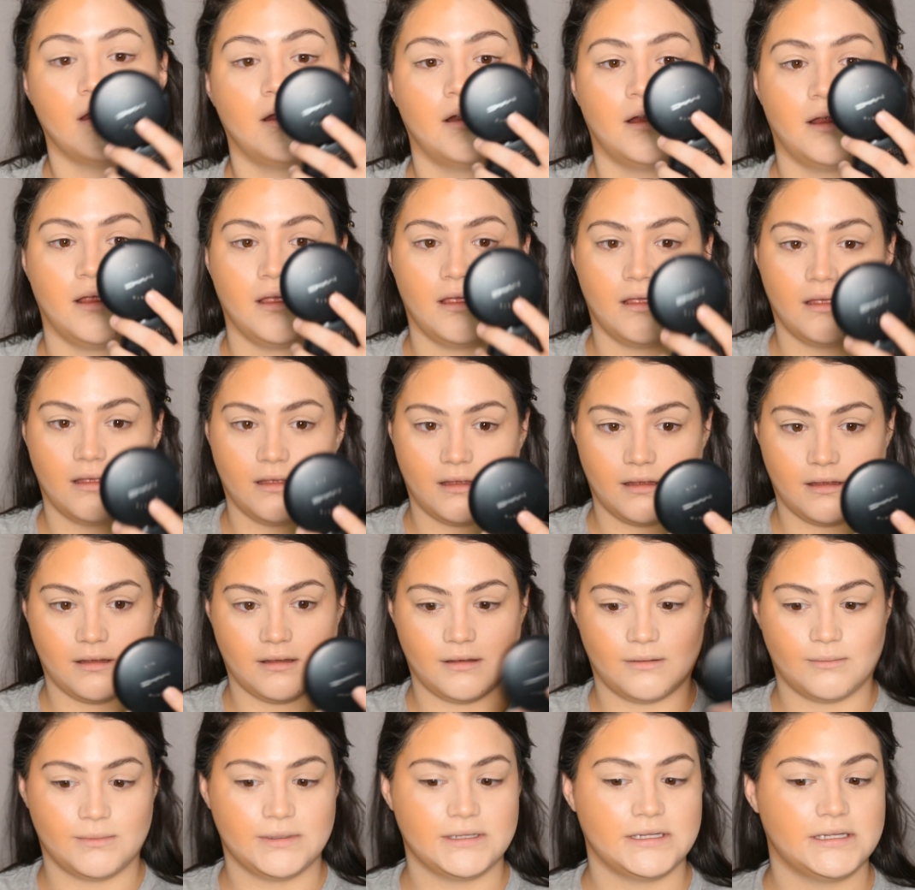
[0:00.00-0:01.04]
Alright,
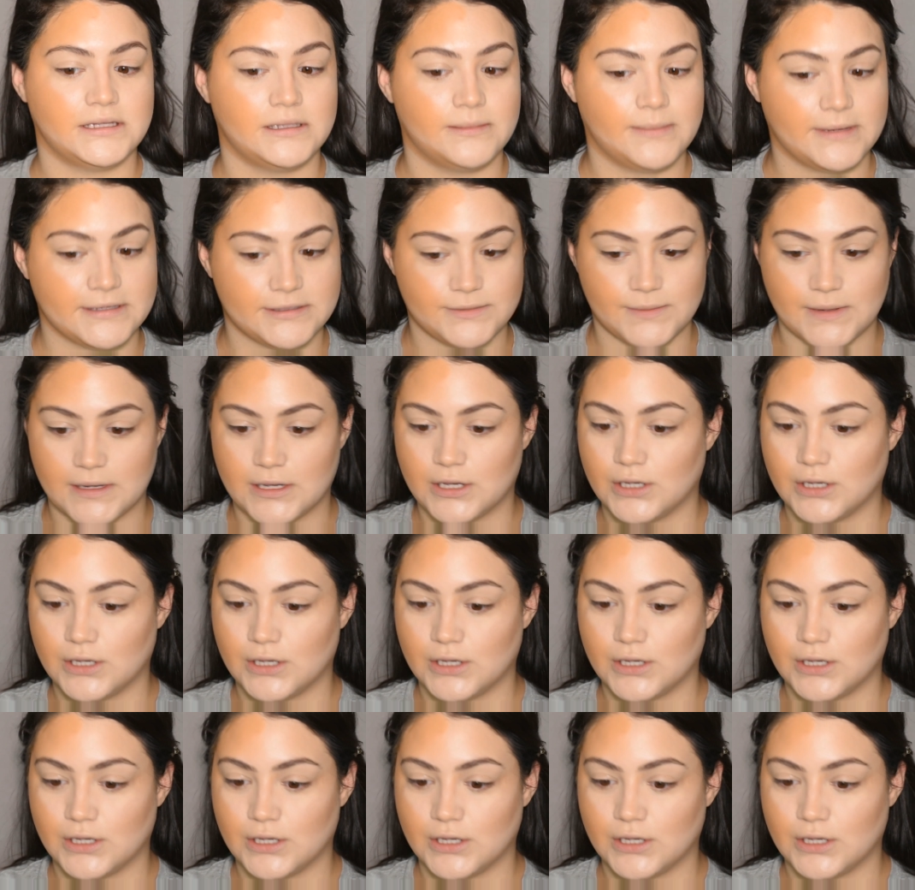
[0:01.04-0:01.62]
we did the best we